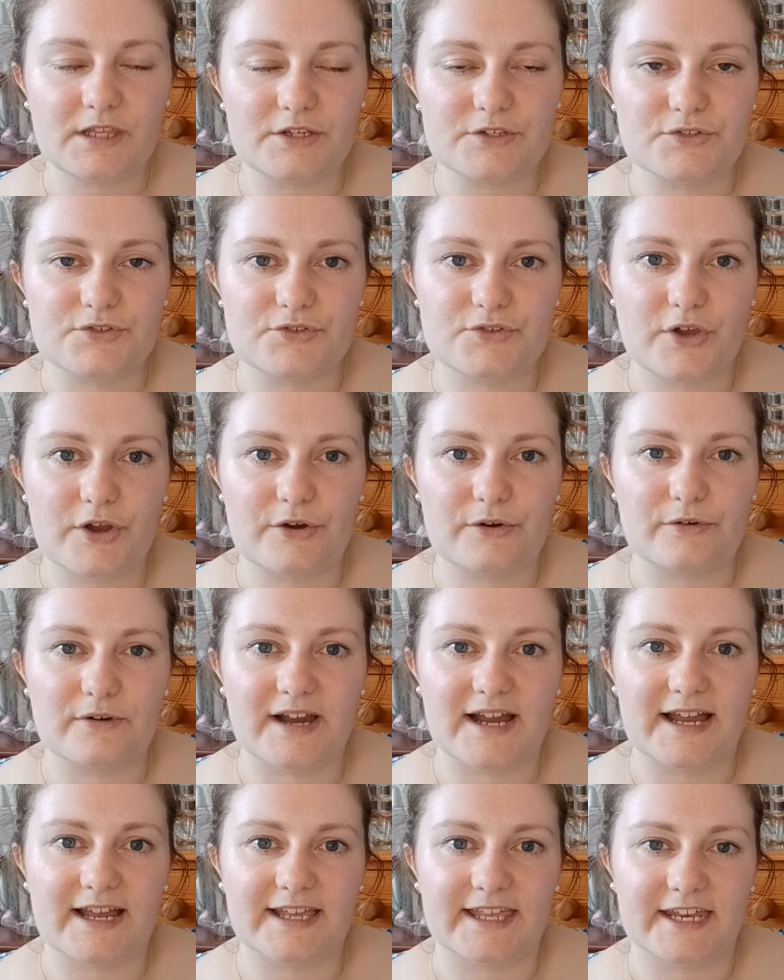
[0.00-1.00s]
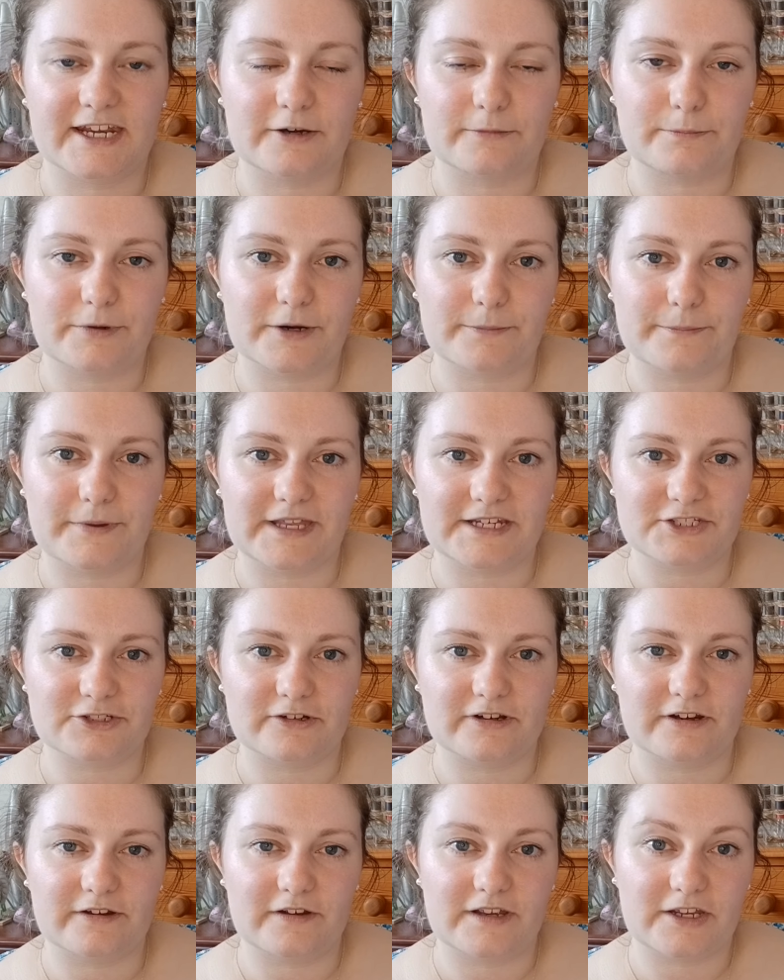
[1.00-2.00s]
So again, I'll put a
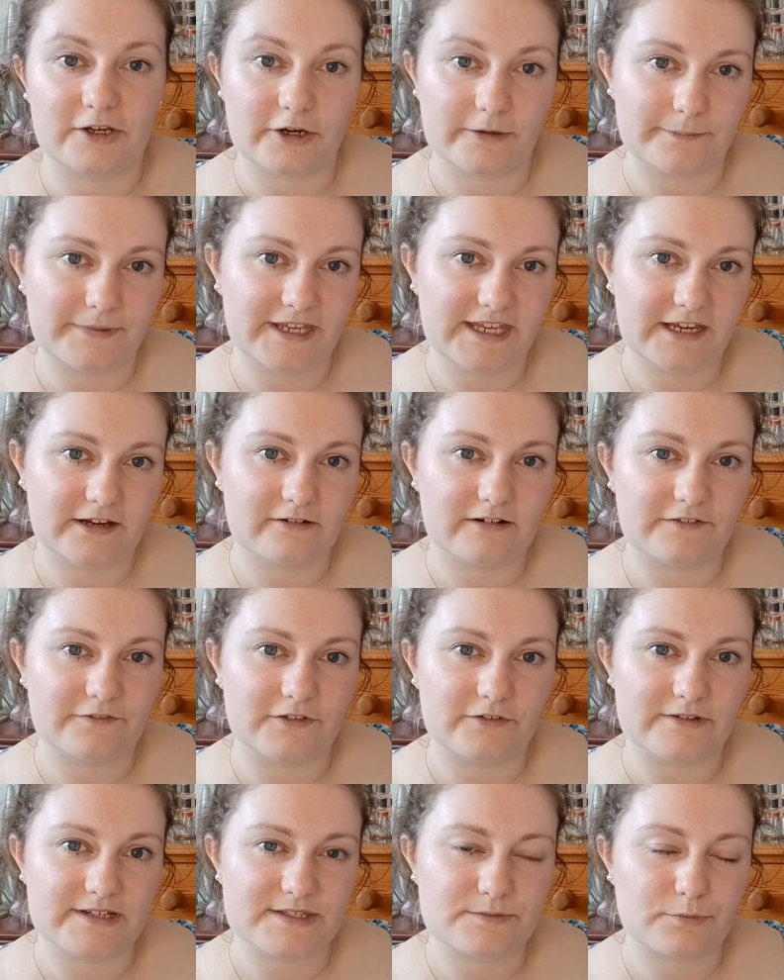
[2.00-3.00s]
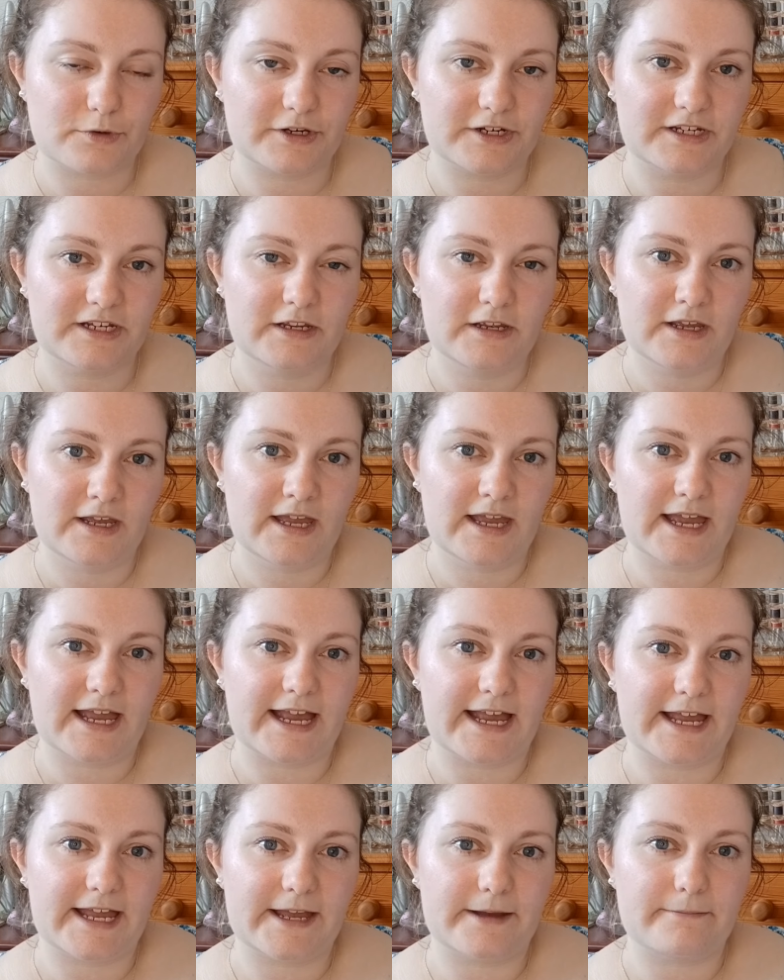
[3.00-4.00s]
picture up here if there is one.
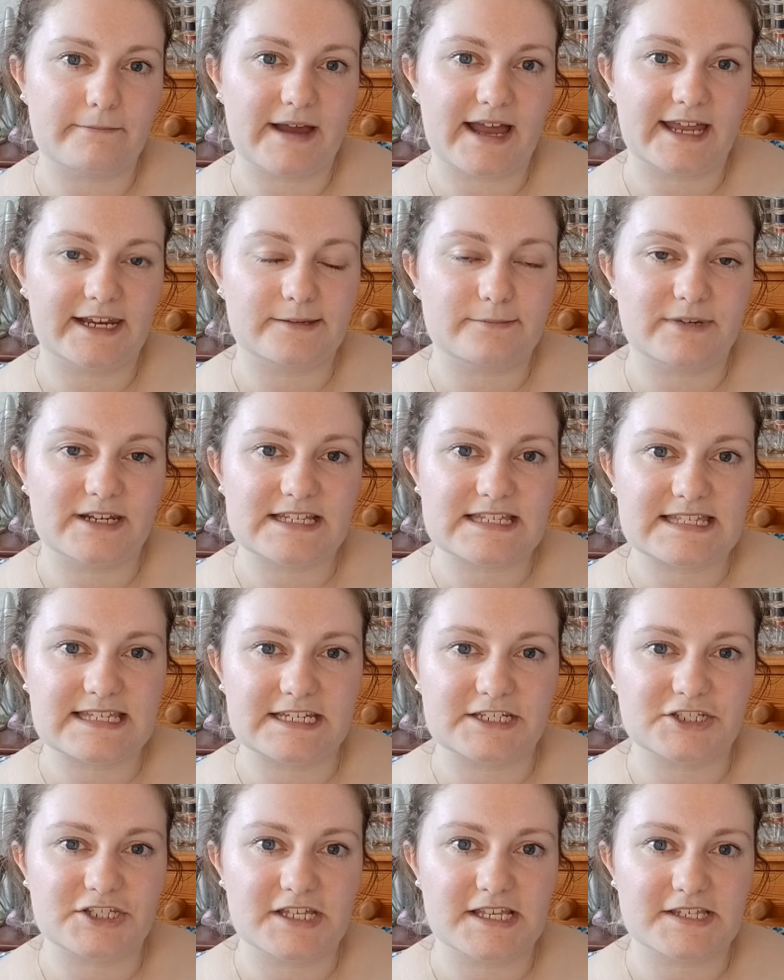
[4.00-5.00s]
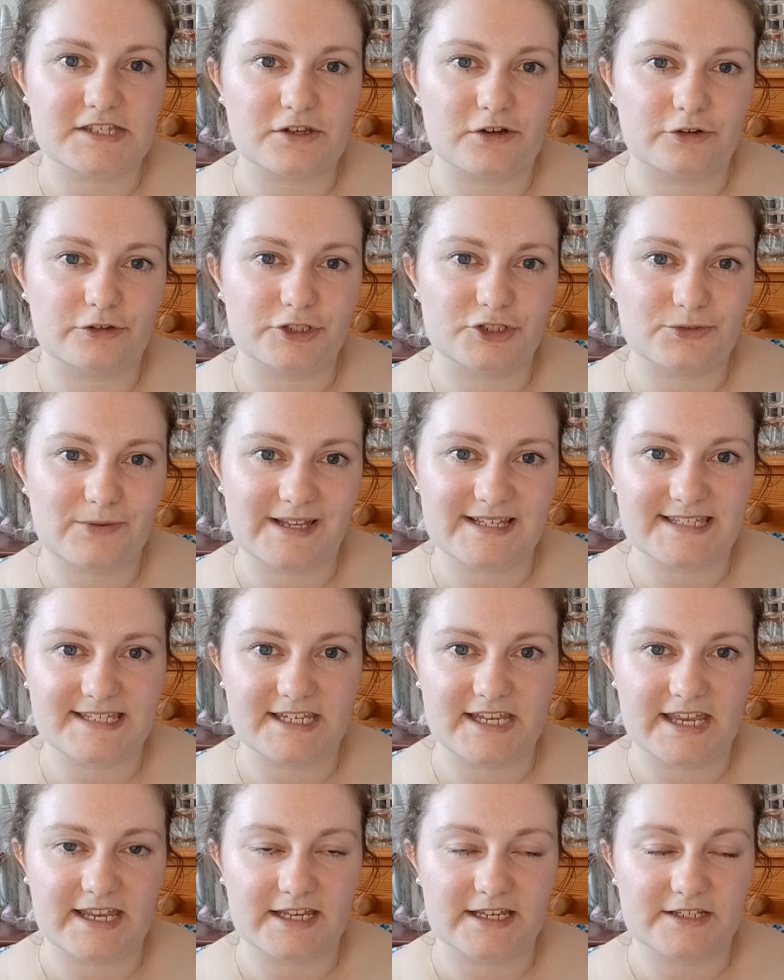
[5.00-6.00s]
Um, and I'm going to stitch this on a
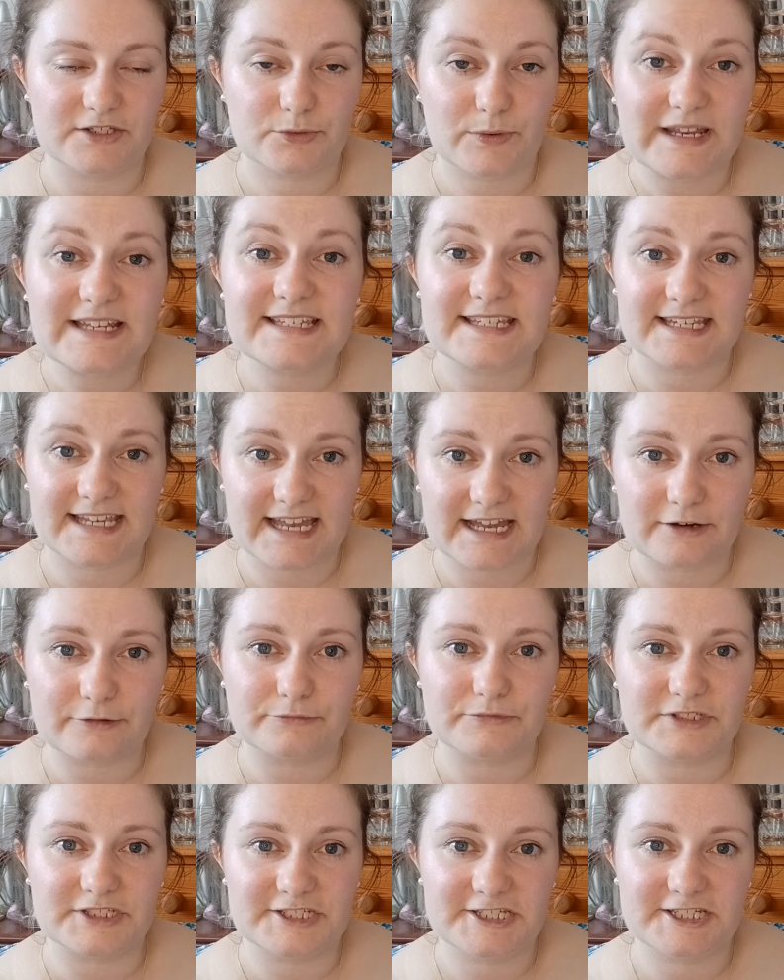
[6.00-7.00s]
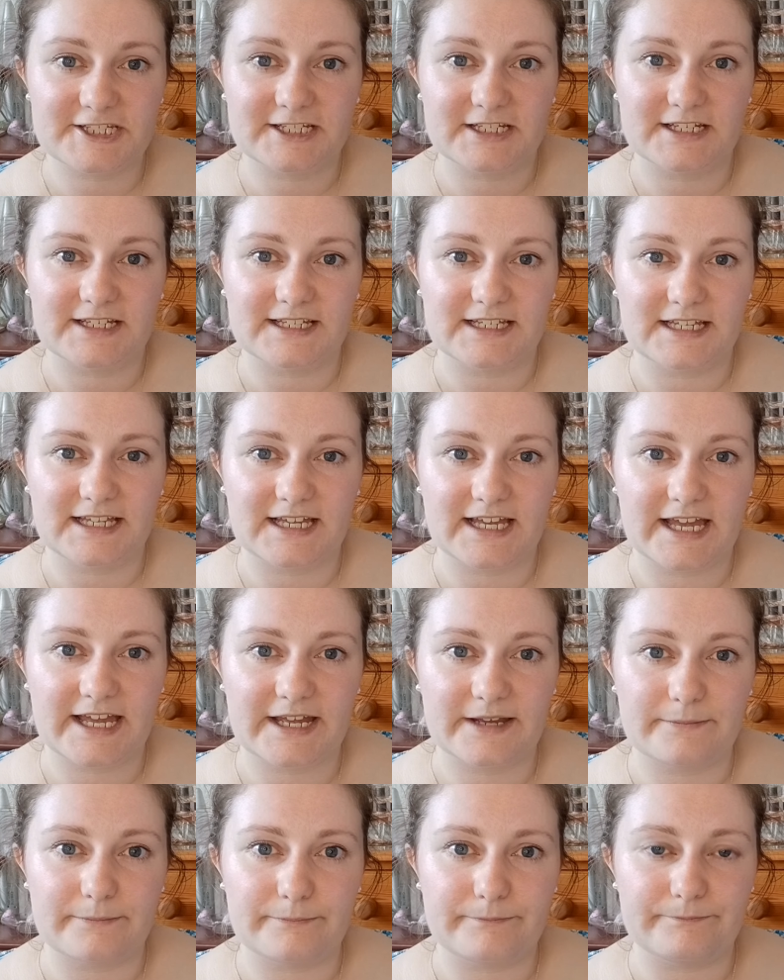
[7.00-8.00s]
20, 20 count,
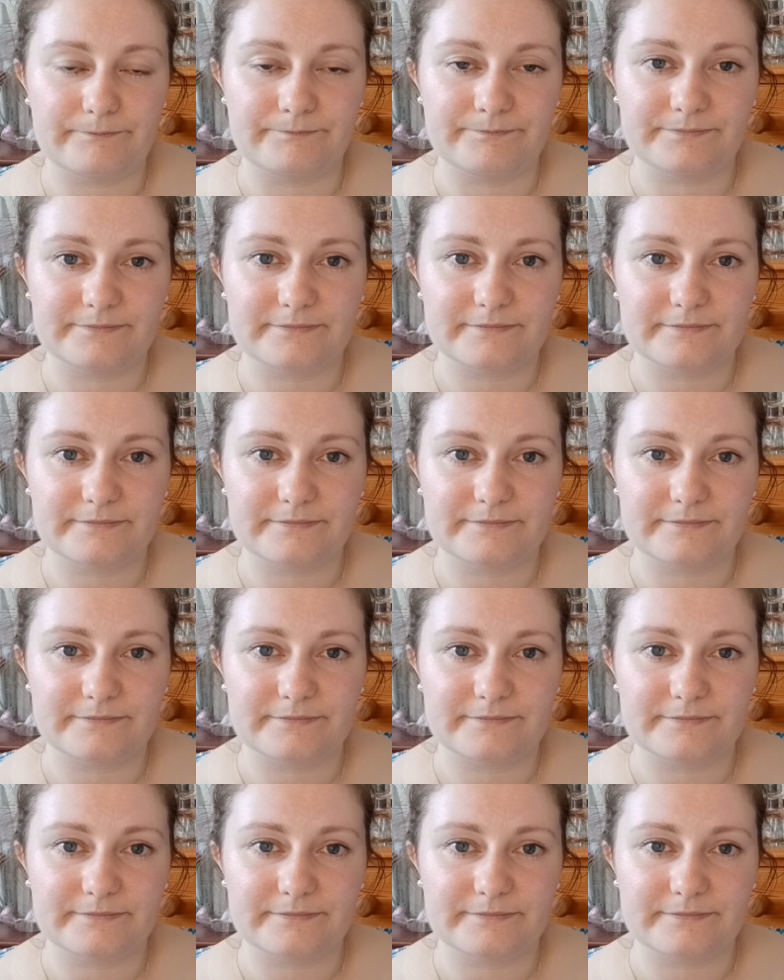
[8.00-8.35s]
um,